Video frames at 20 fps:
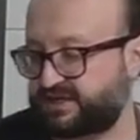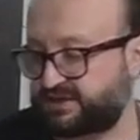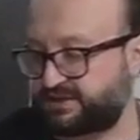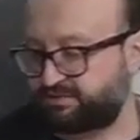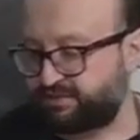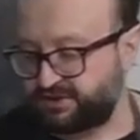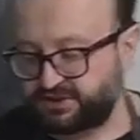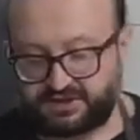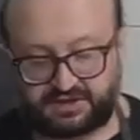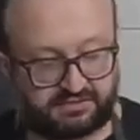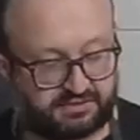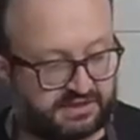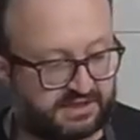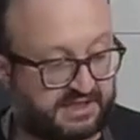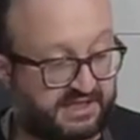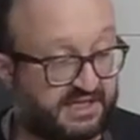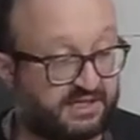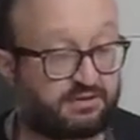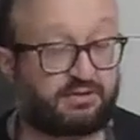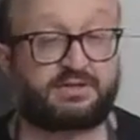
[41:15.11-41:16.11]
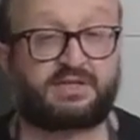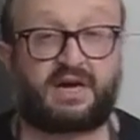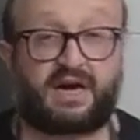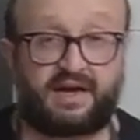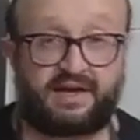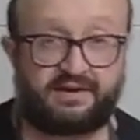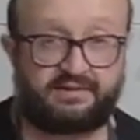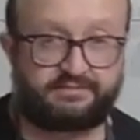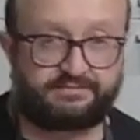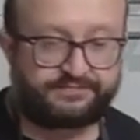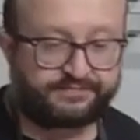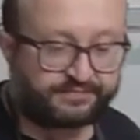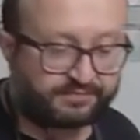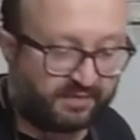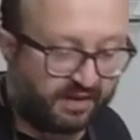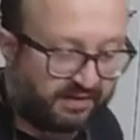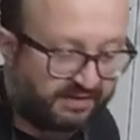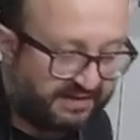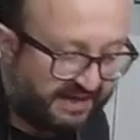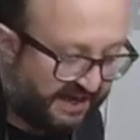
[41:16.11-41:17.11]
especially with the keto diet,
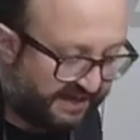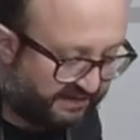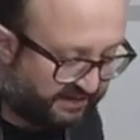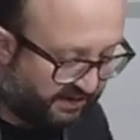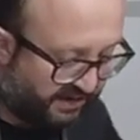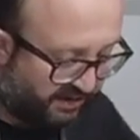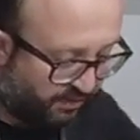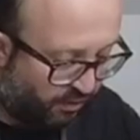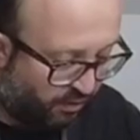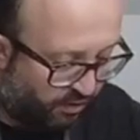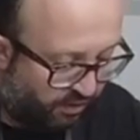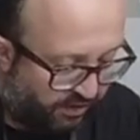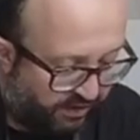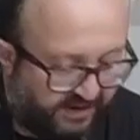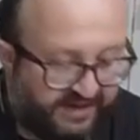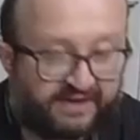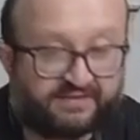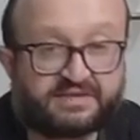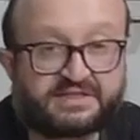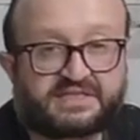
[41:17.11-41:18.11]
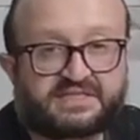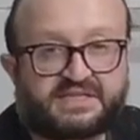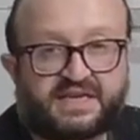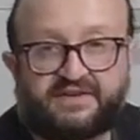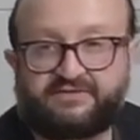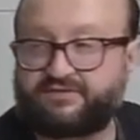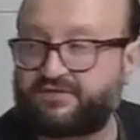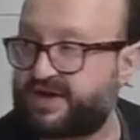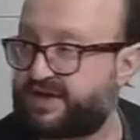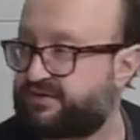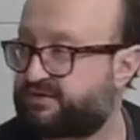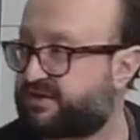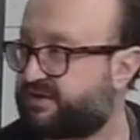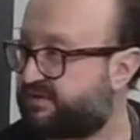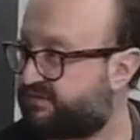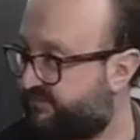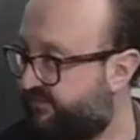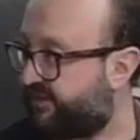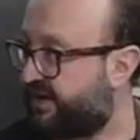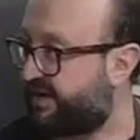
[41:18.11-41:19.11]
that even Safeway you can
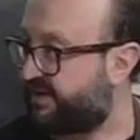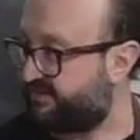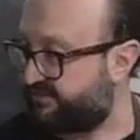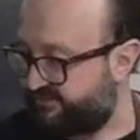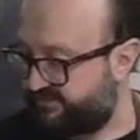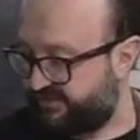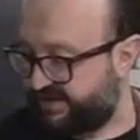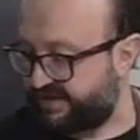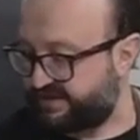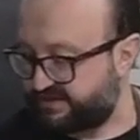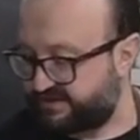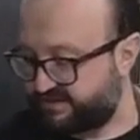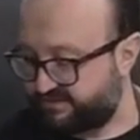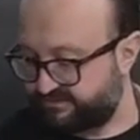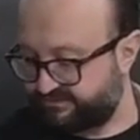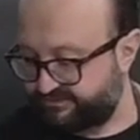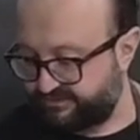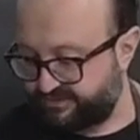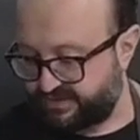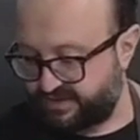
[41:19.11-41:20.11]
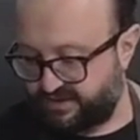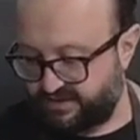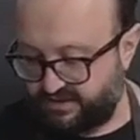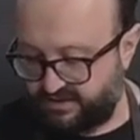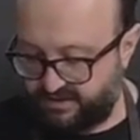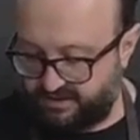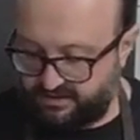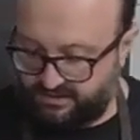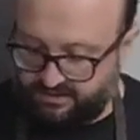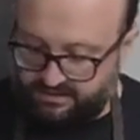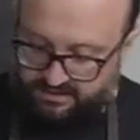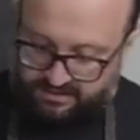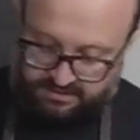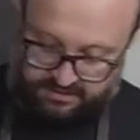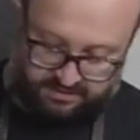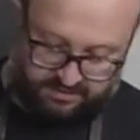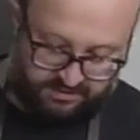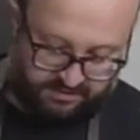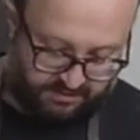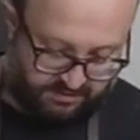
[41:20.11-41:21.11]
find it. Yeah, they're not the
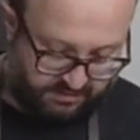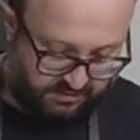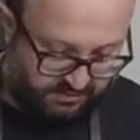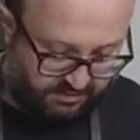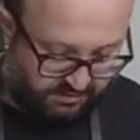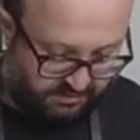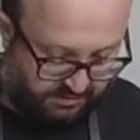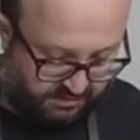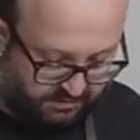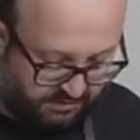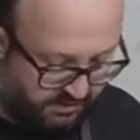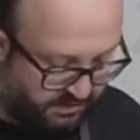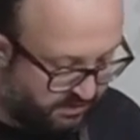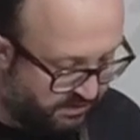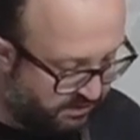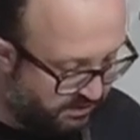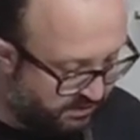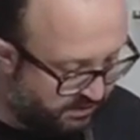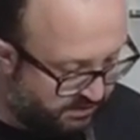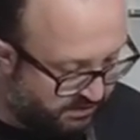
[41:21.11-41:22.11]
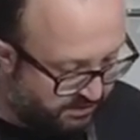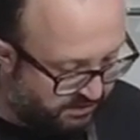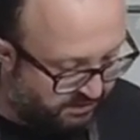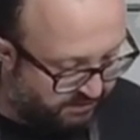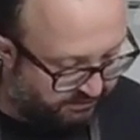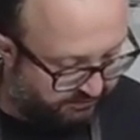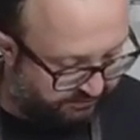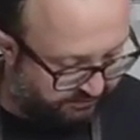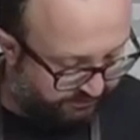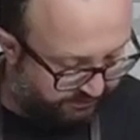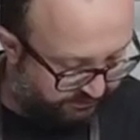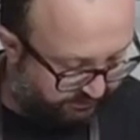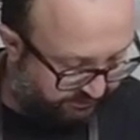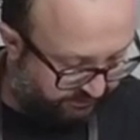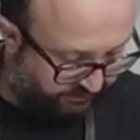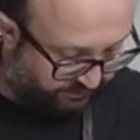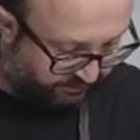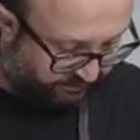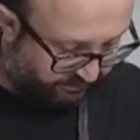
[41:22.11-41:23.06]
same. The puffs you get at like